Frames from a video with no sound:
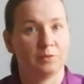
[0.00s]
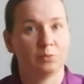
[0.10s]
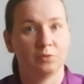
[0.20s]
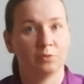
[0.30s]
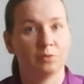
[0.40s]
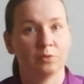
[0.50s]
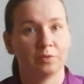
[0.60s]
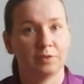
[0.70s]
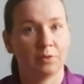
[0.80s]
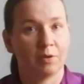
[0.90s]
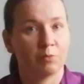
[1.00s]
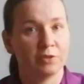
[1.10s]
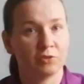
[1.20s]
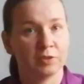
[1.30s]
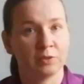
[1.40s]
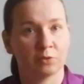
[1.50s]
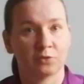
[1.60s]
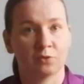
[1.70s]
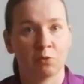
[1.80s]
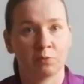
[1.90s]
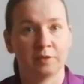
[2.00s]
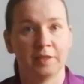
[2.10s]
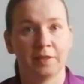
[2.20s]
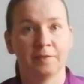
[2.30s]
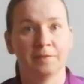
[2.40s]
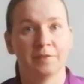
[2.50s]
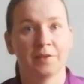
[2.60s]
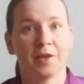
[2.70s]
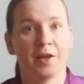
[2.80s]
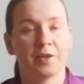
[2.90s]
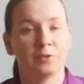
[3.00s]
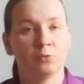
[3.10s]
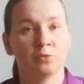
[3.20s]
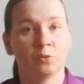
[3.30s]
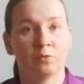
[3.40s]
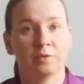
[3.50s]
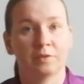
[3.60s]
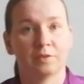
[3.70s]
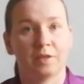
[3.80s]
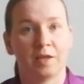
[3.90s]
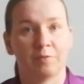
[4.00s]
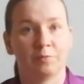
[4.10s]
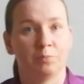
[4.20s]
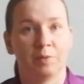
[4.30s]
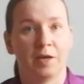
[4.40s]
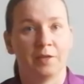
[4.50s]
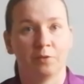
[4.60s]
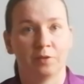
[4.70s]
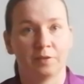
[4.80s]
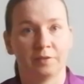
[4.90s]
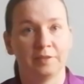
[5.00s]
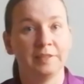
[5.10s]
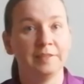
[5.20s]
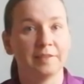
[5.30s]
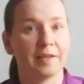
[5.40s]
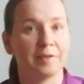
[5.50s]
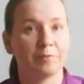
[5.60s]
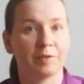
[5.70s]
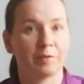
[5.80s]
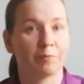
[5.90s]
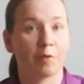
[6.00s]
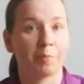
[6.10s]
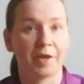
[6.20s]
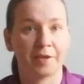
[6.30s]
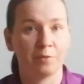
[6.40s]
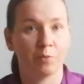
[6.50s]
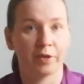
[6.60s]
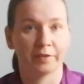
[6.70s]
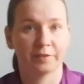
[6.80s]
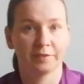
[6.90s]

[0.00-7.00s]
You are rich in your soul then, and you don't have to buy or need anything from anyone.